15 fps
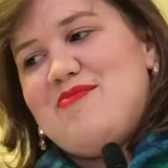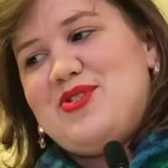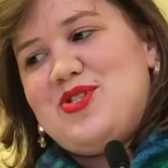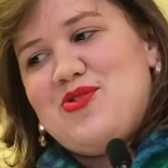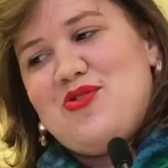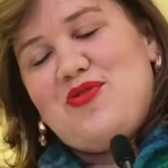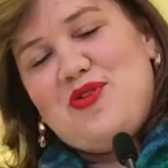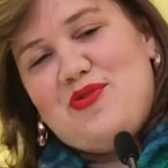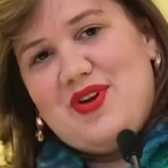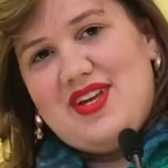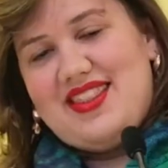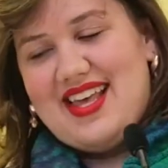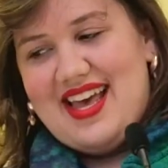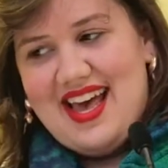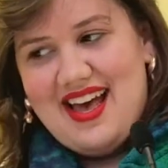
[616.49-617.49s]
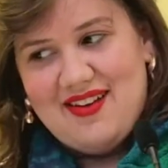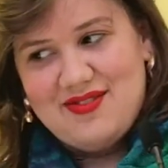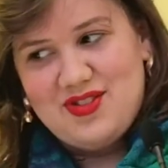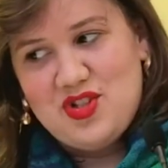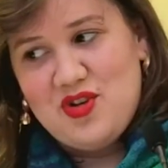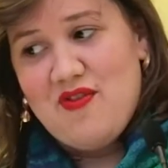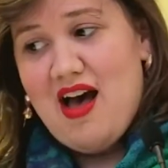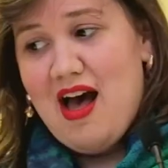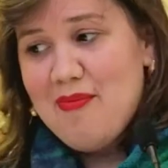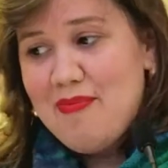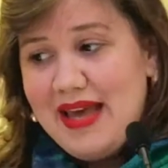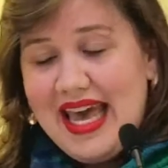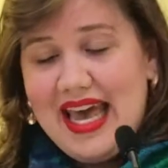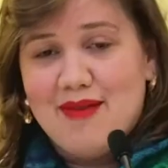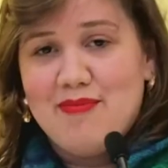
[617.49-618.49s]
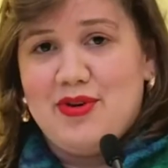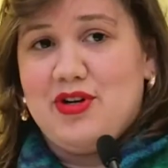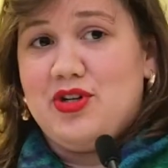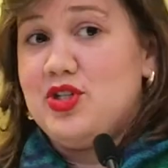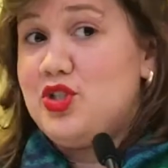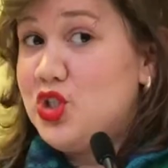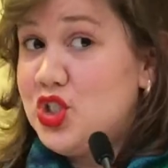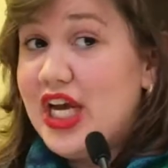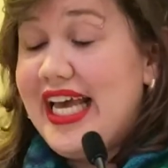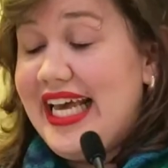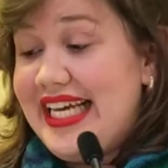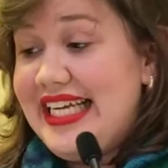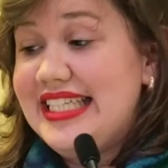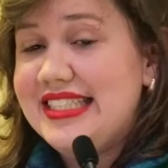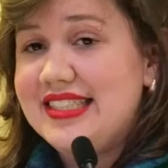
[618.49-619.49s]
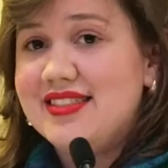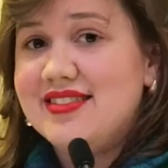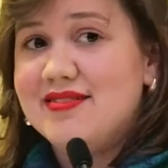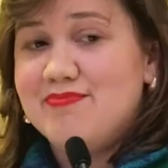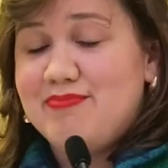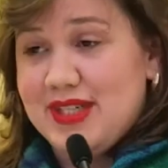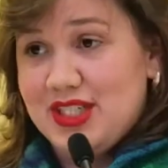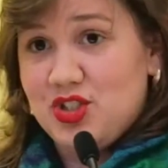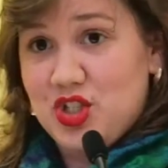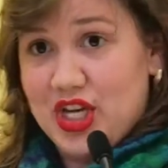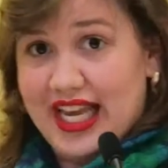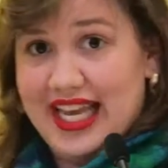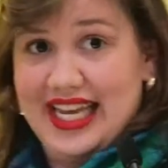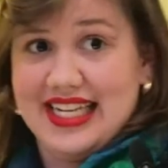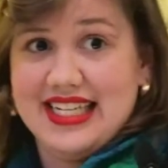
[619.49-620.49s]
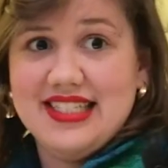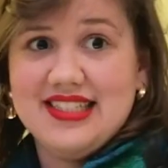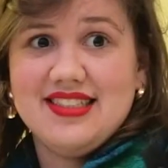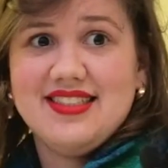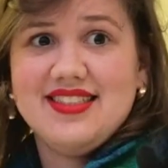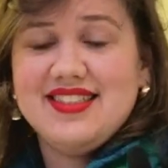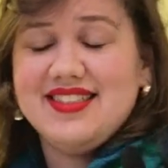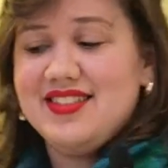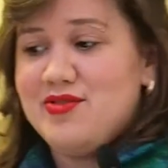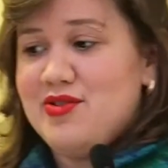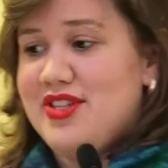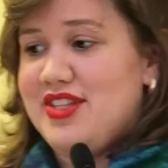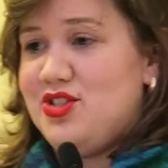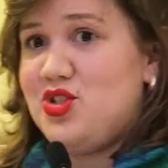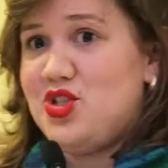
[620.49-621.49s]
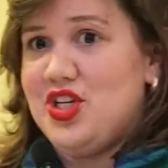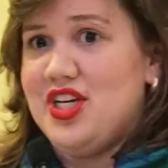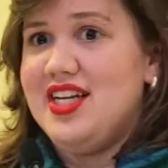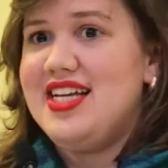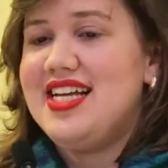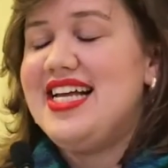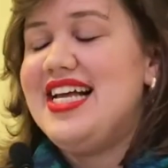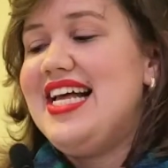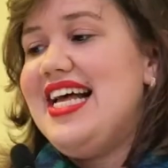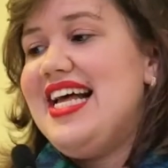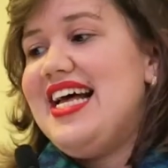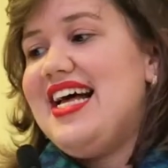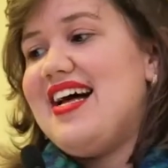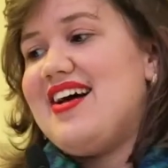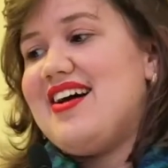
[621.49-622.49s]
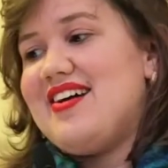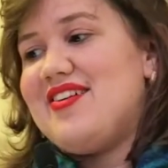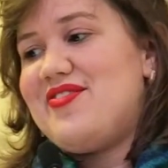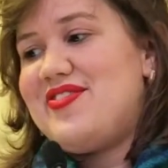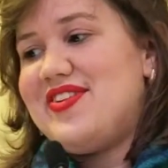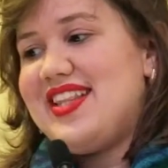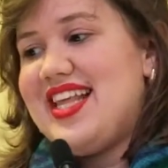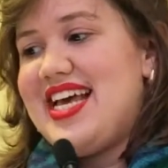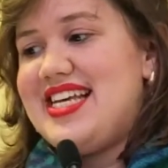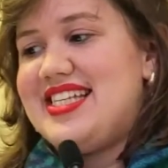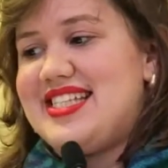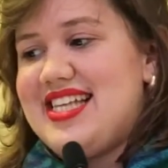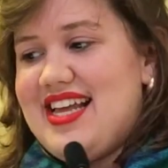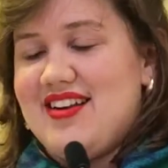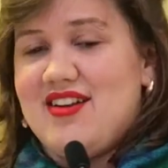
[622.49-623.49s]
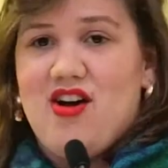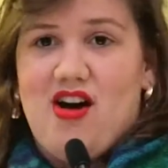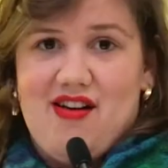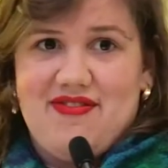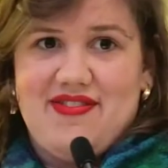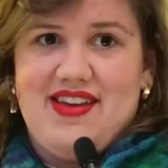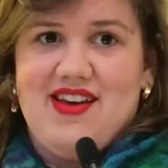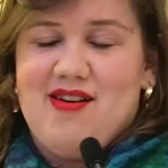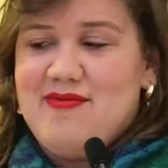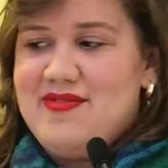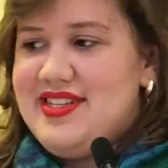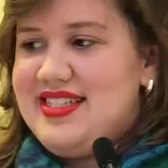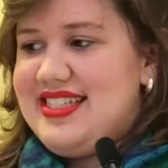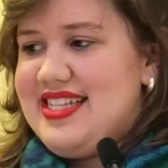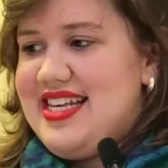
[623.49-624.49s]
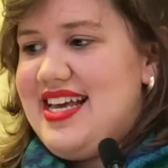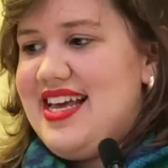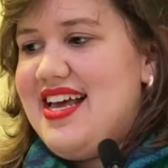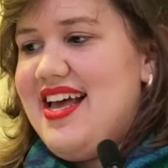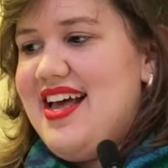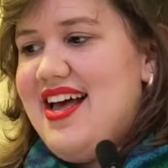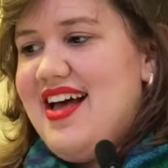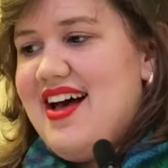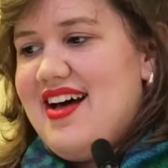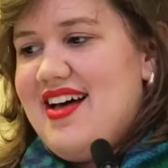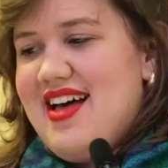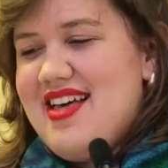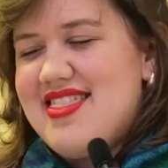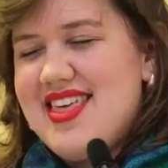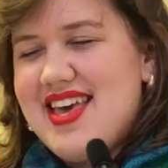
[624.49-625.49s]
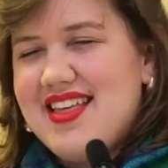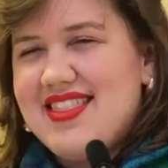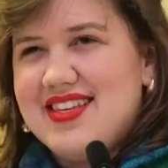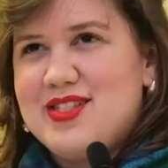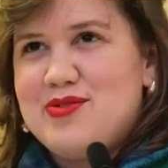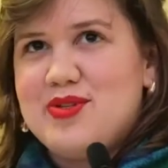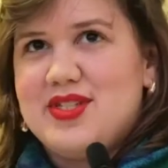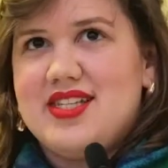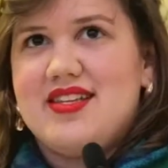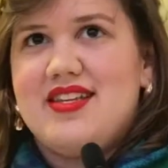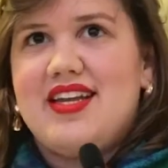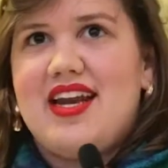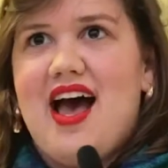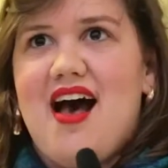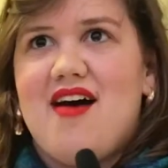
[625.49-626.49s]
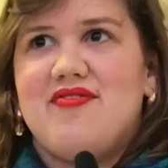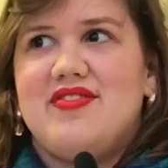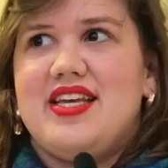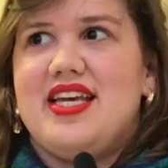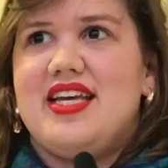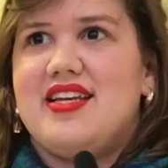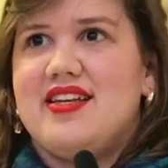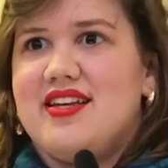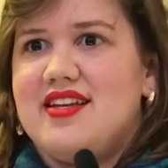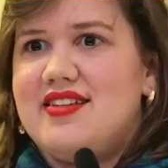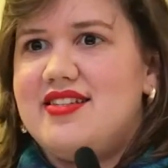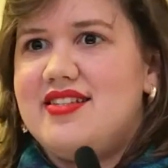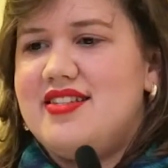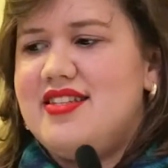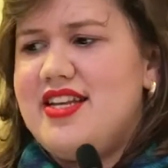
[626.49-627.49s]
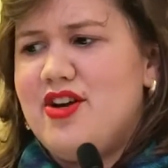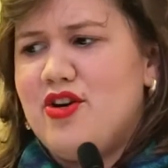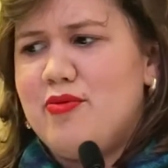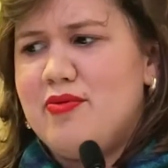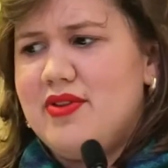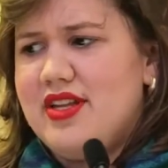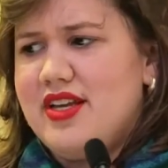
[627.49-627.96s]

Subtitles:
So if you read, they have cevapi hamburgers, chicken, but chicken with a ch, fillets and coffee, obviously. I think this was in Travnik, it's near